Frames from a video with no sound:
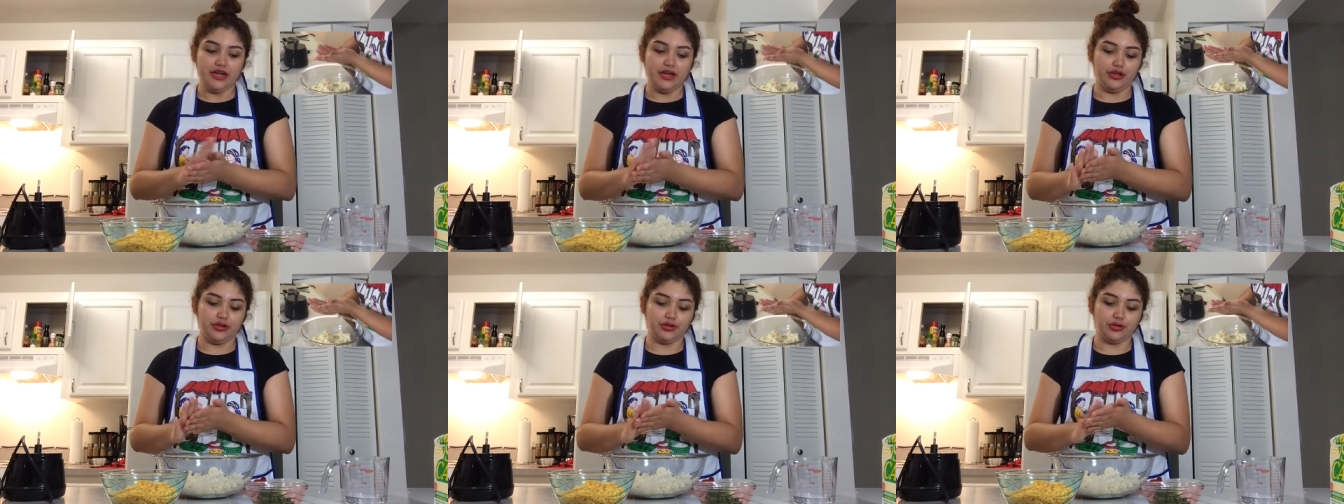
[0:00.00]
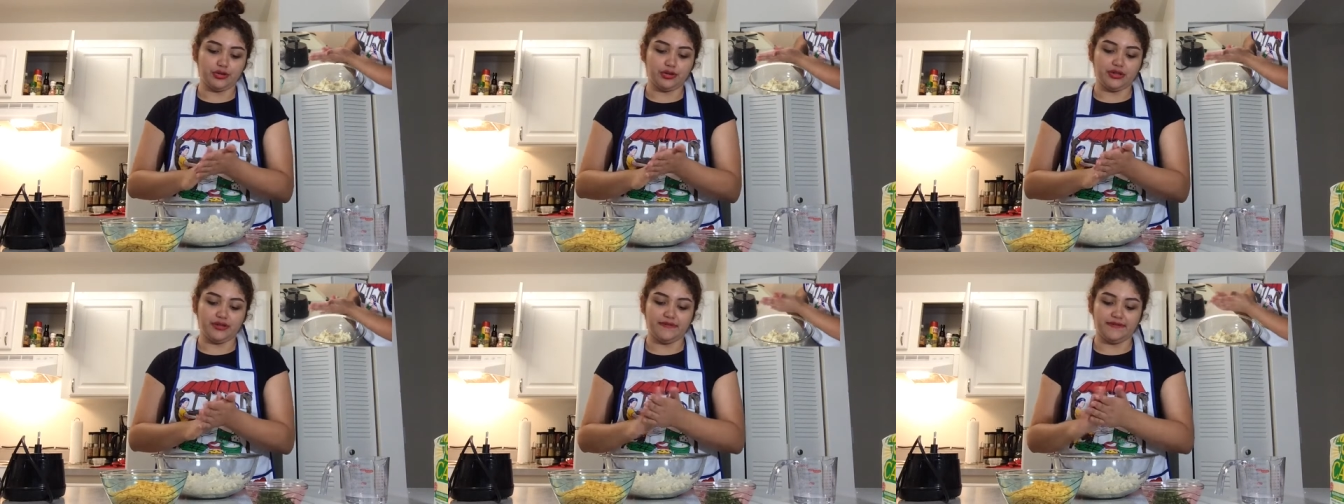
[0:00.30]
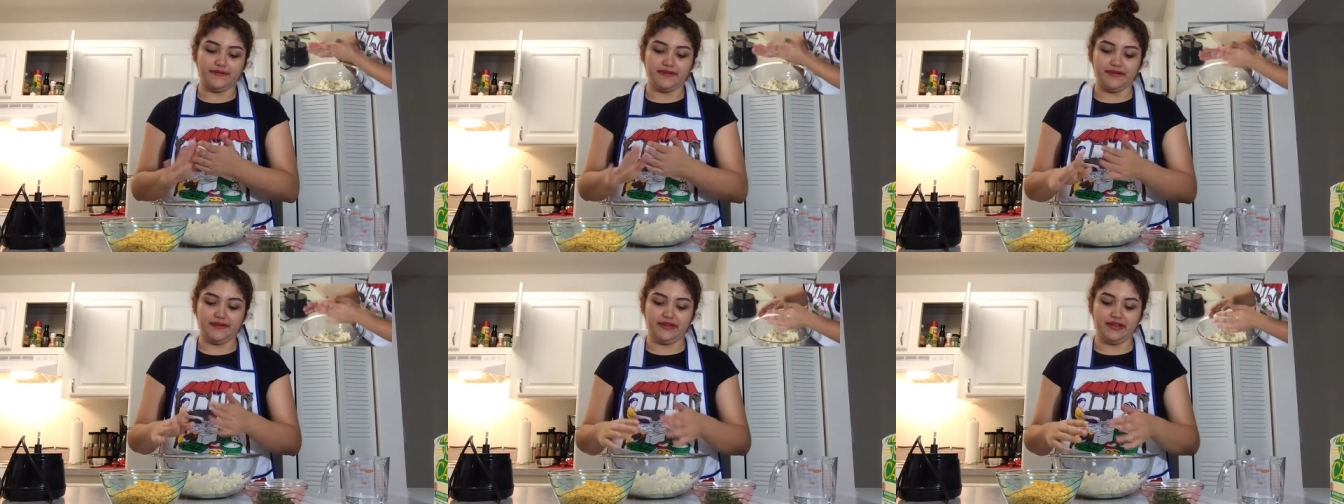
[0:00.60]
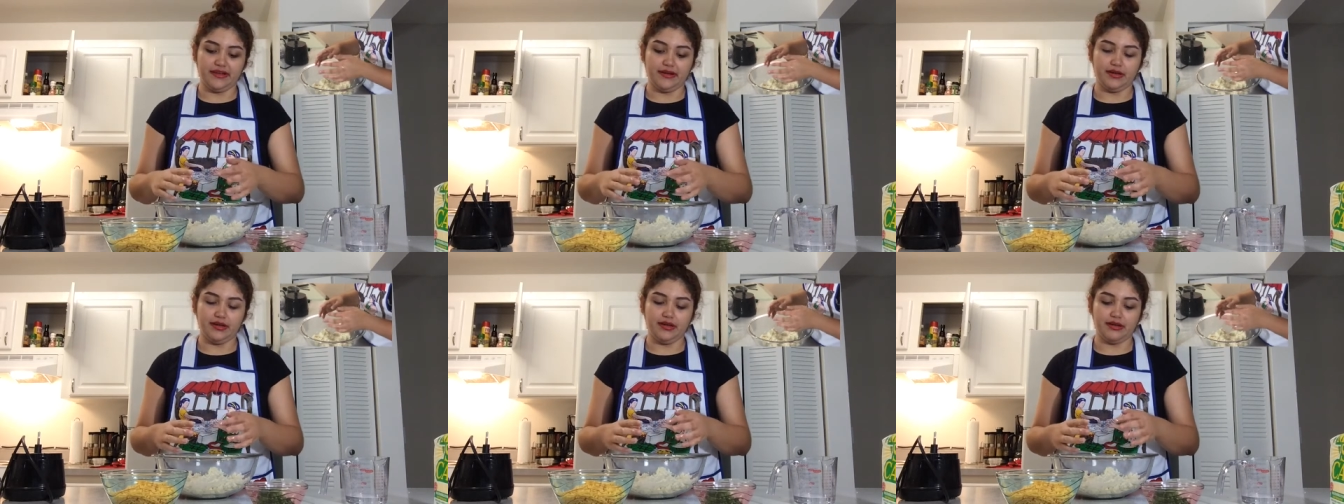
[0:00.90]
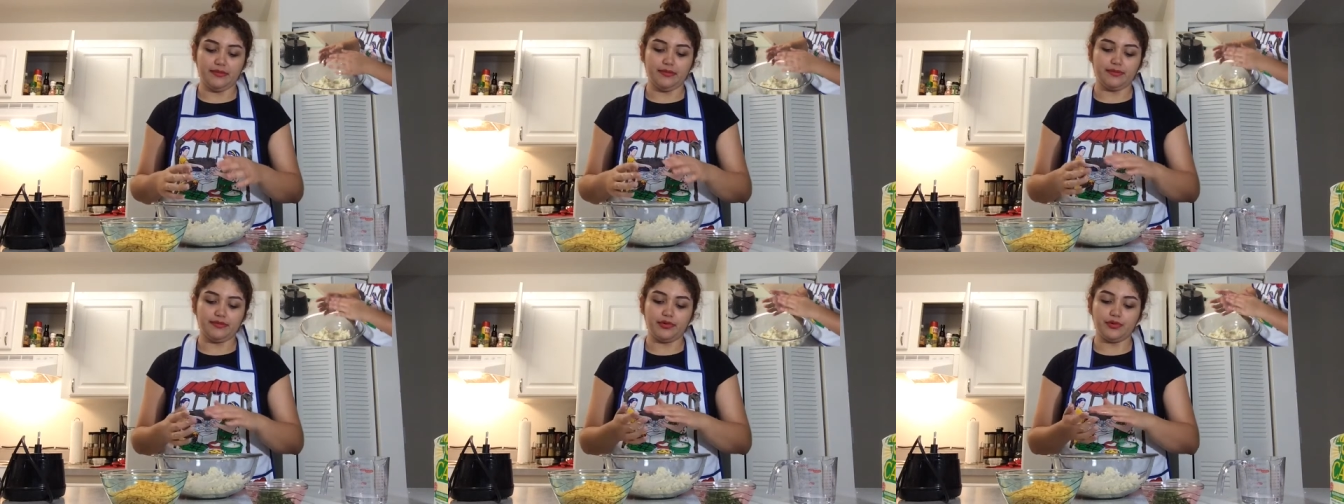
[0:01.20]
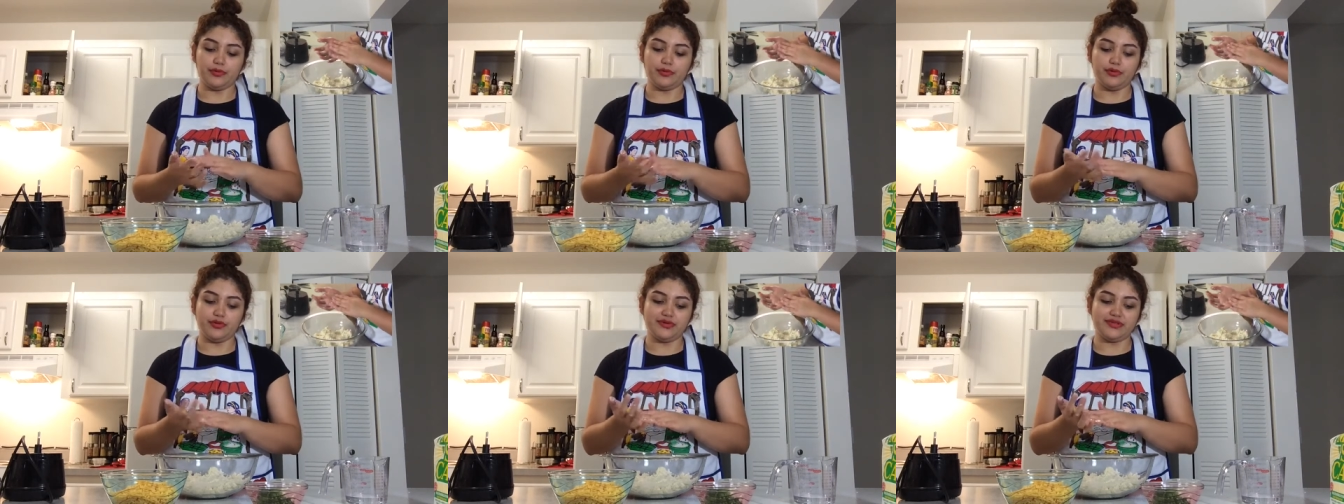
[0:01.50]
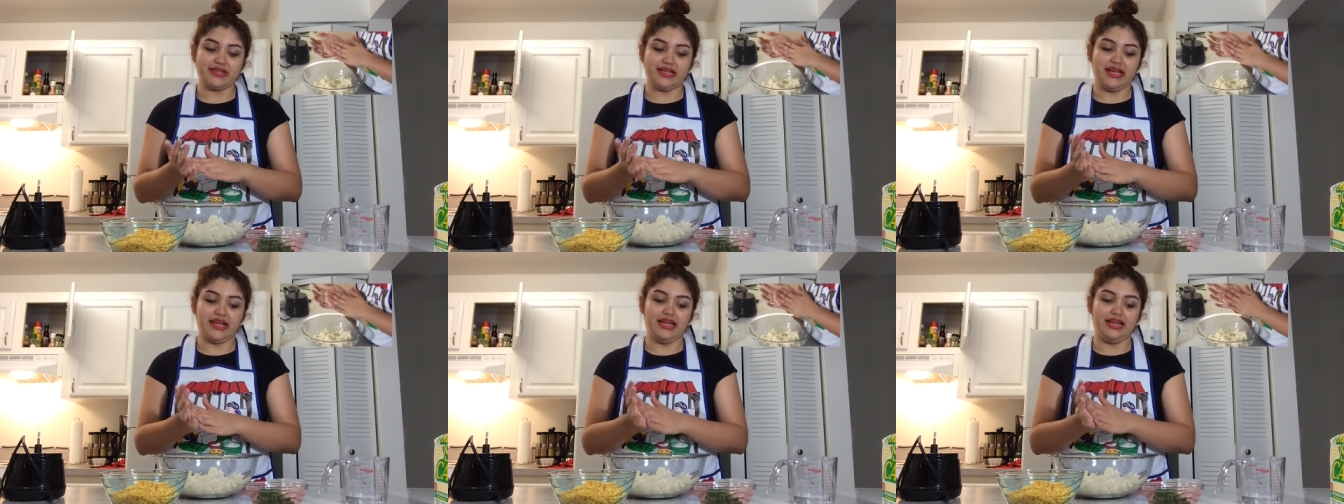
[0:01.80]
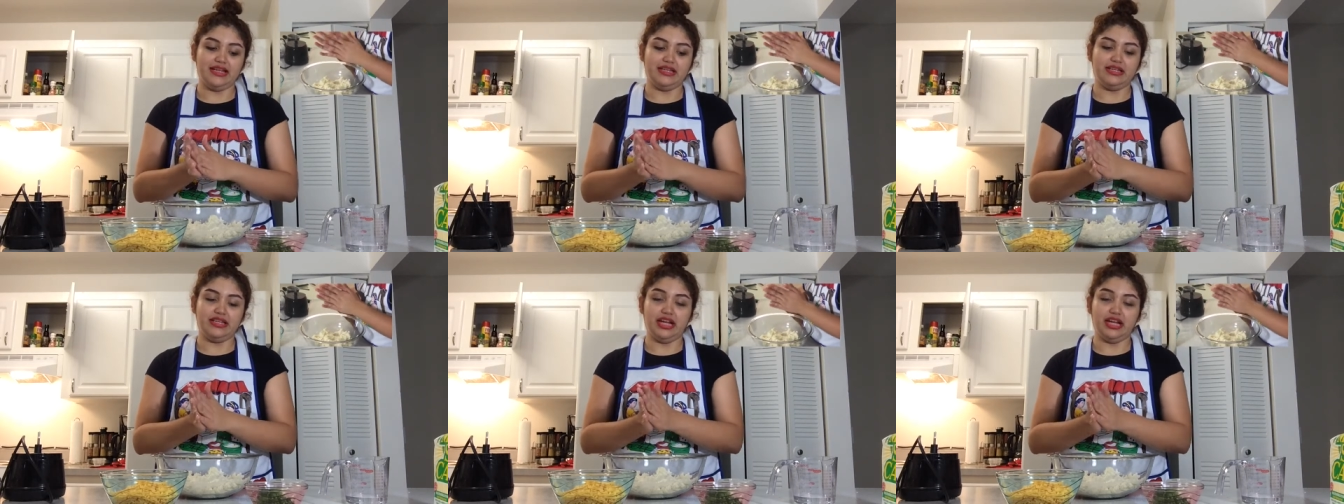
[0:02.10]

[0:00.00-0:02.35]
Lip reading: in order for the pupusa